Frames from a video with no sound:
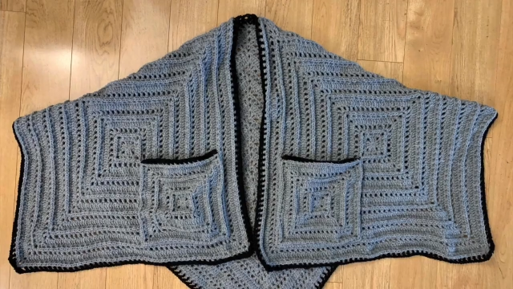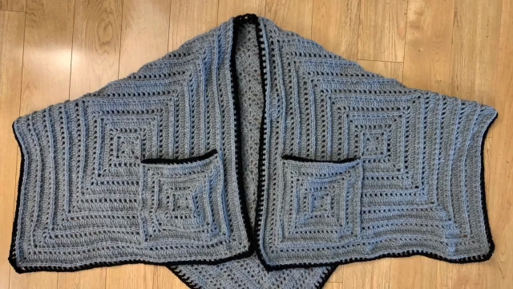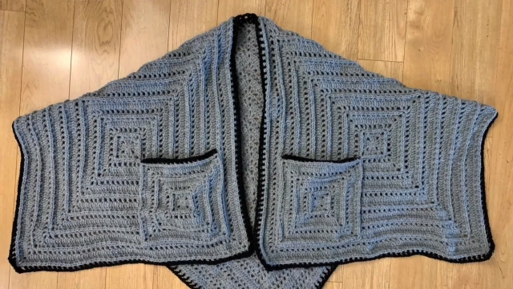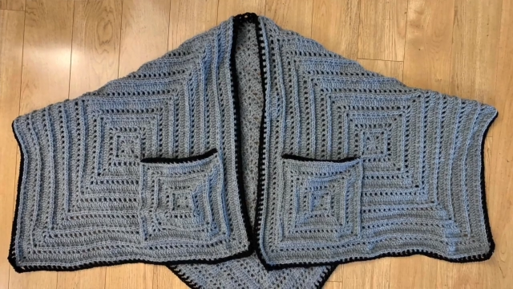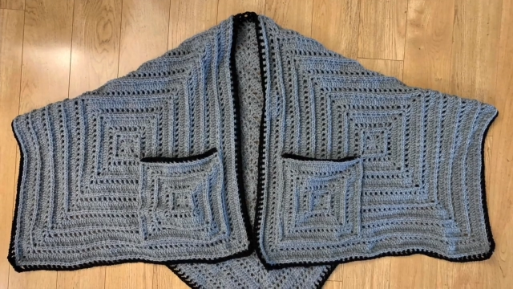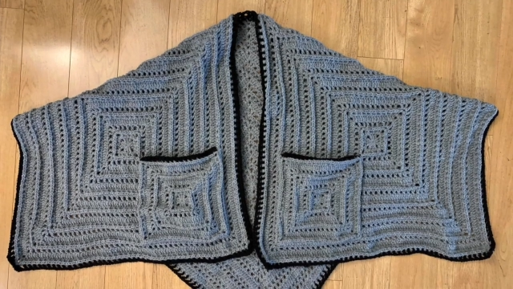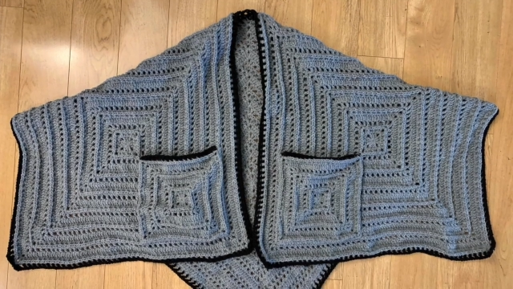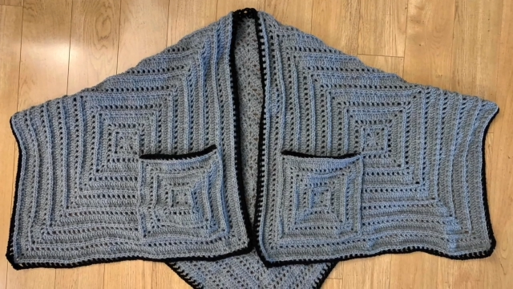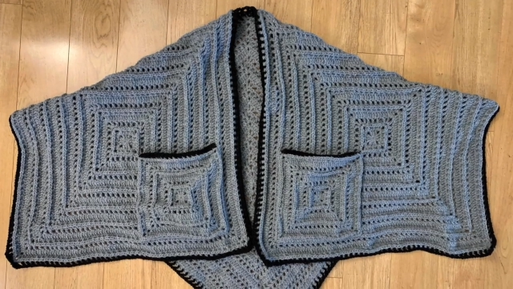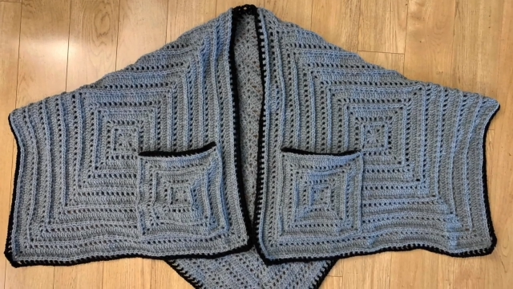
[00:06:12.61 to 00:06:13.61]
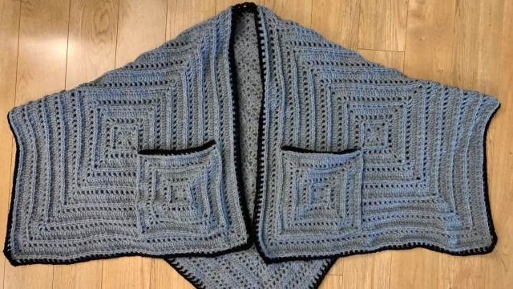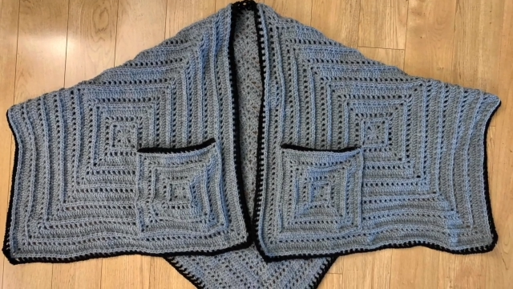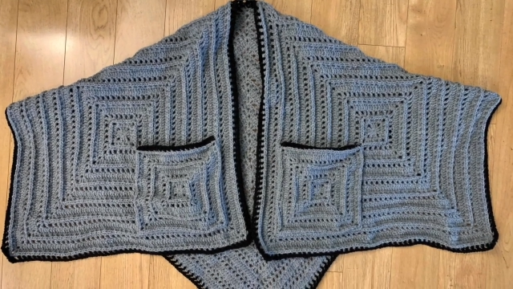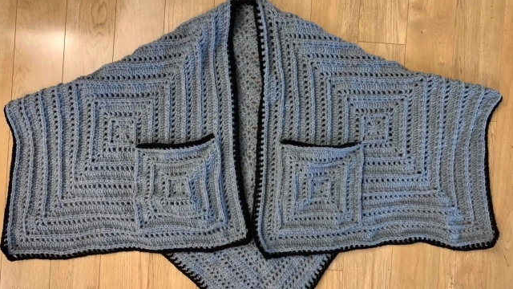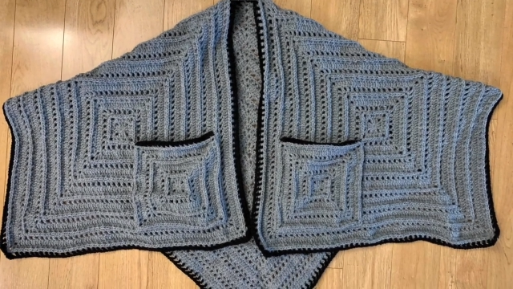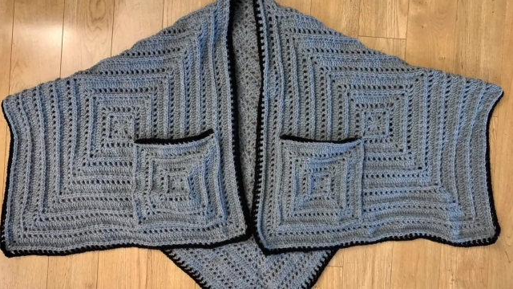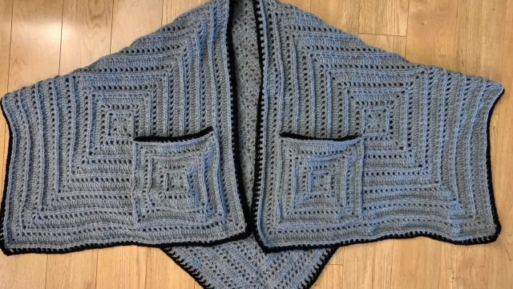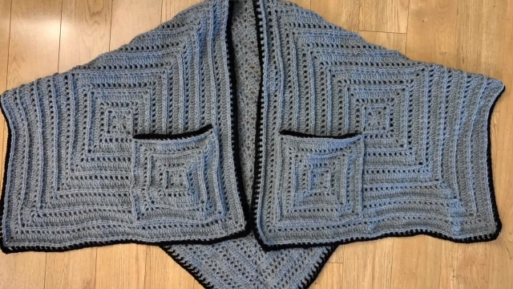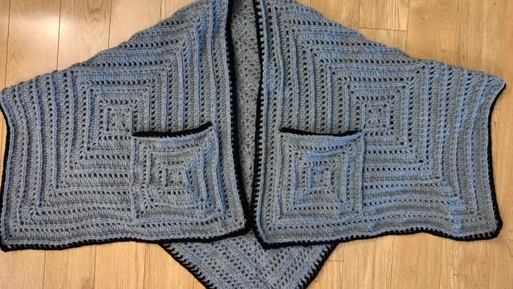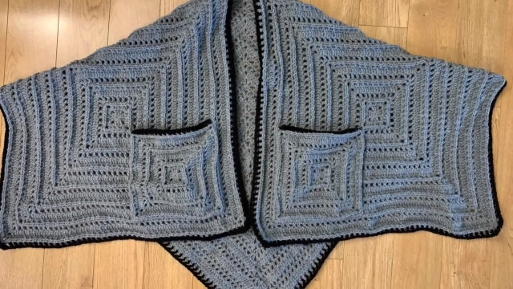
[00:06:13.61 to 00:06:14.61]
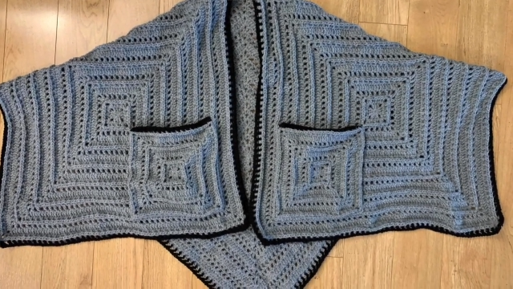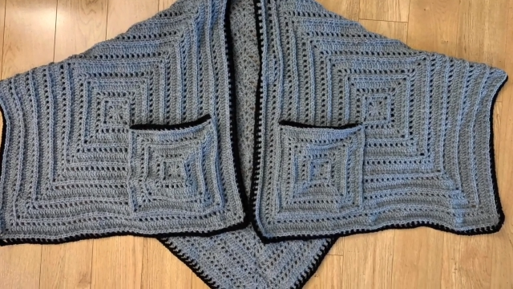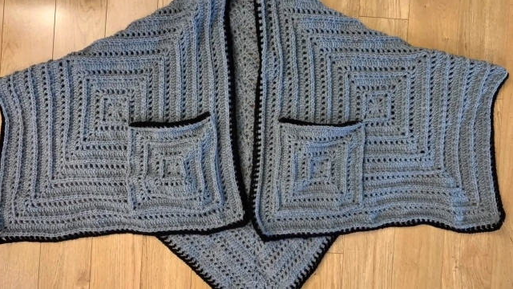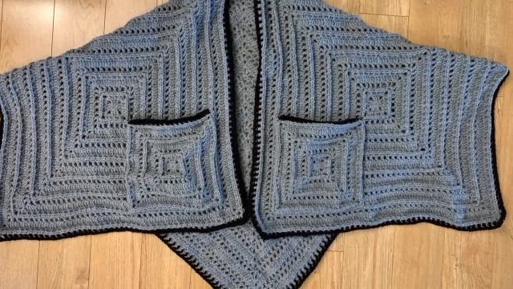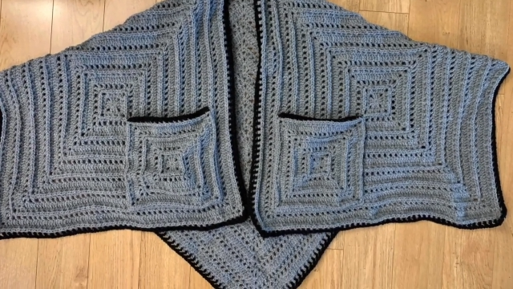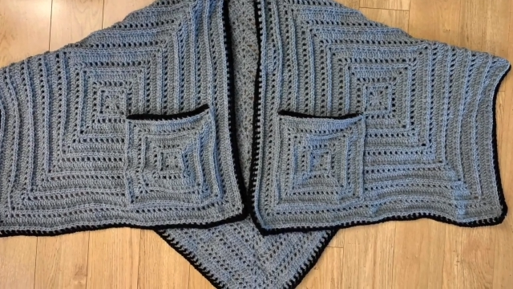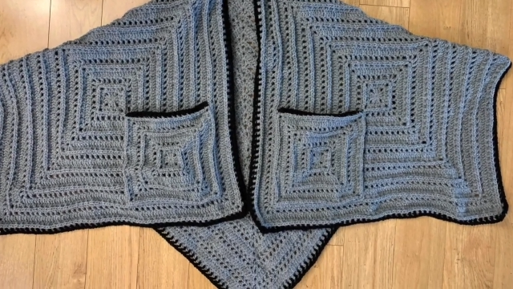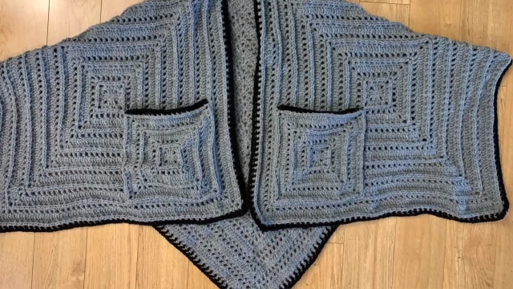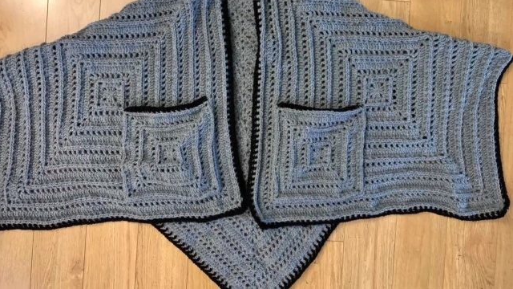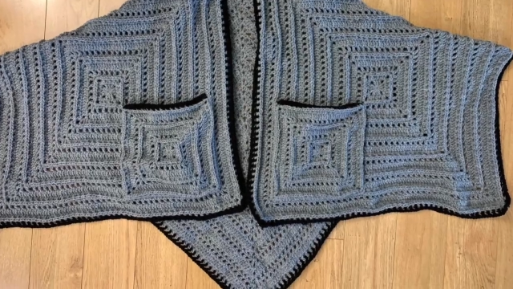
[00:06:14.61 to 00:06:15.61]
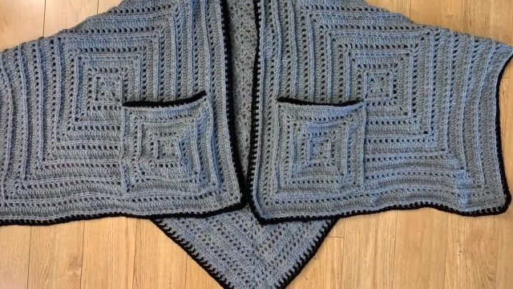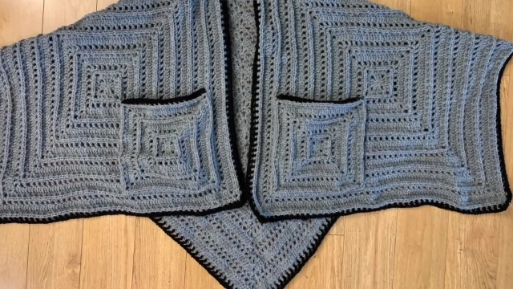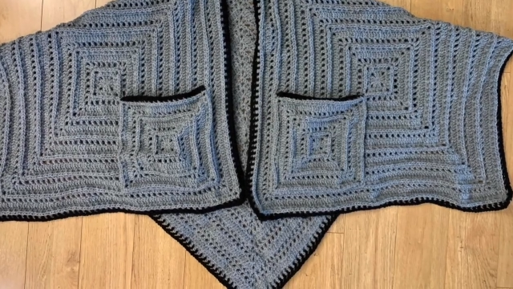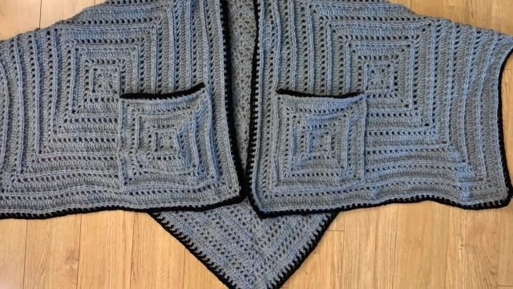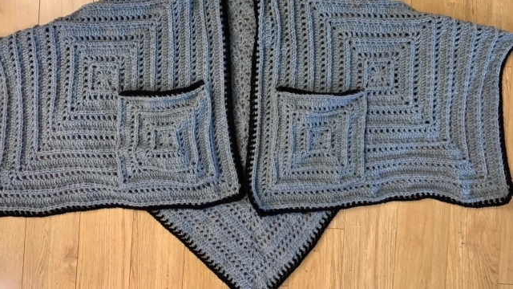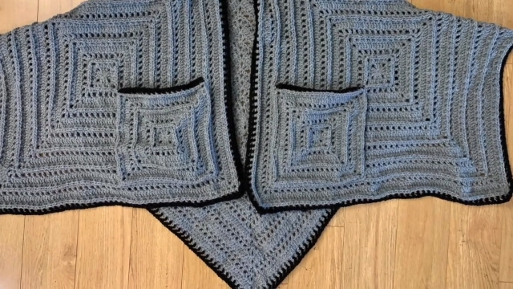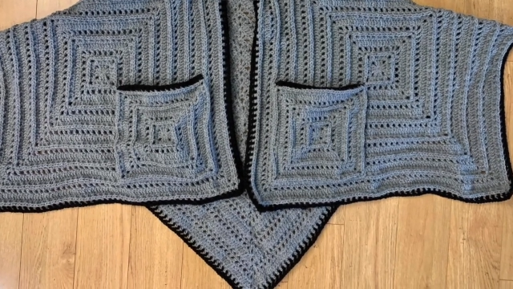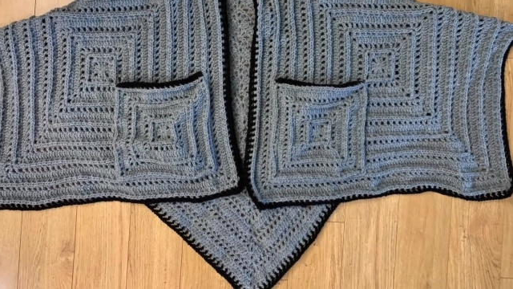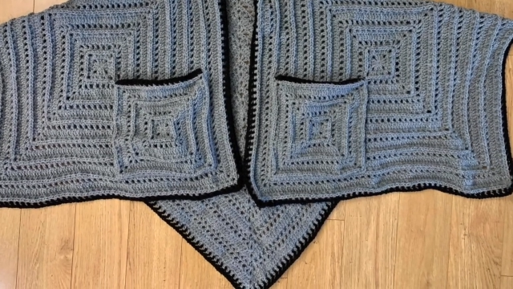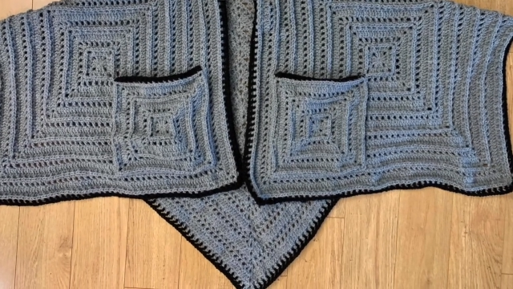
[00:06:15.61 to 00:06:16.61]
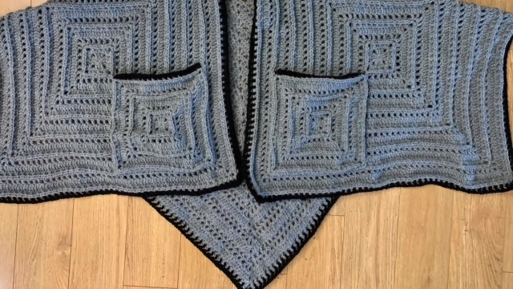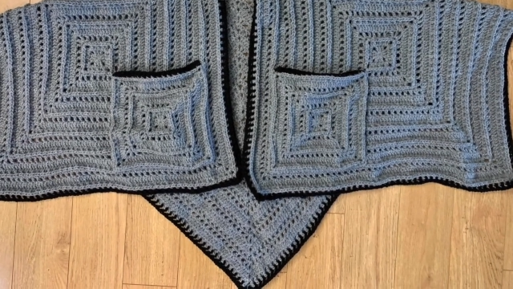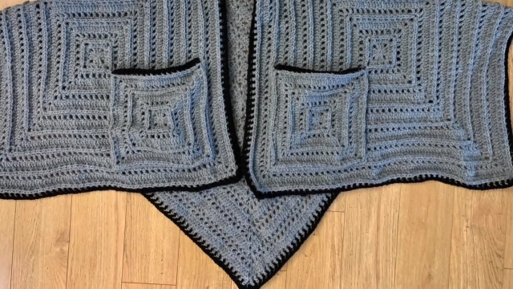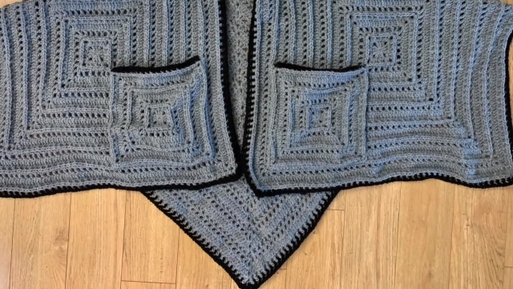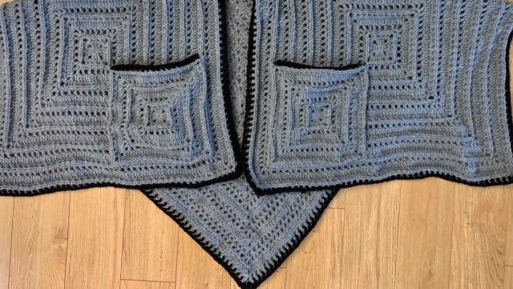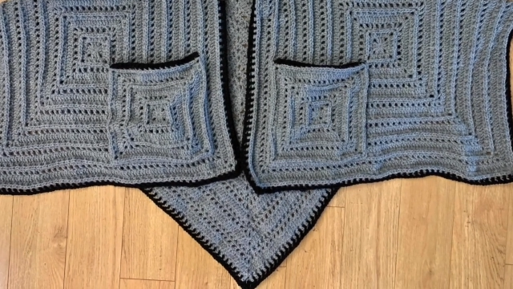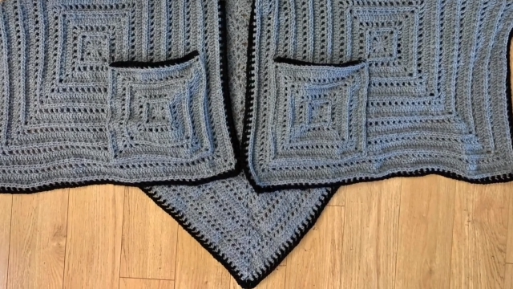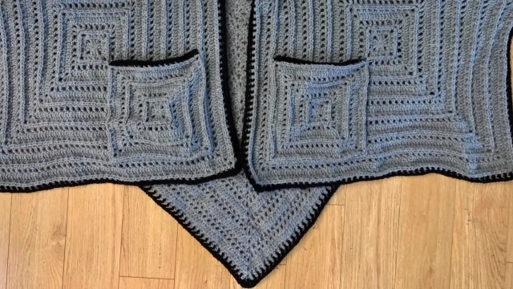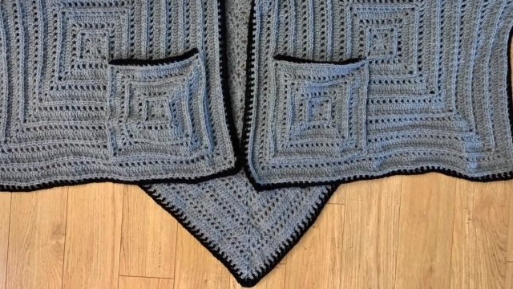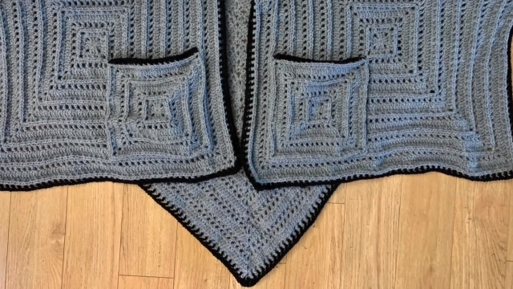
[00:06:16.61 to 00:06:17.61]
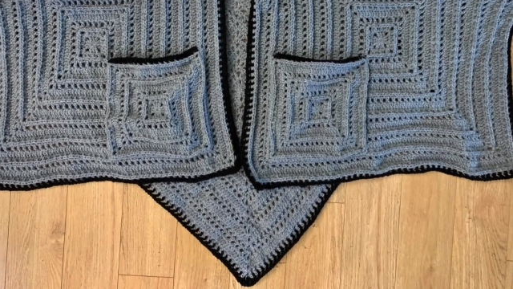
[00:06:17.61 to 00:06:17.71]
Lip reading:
No face is visible, so there are no lips to read.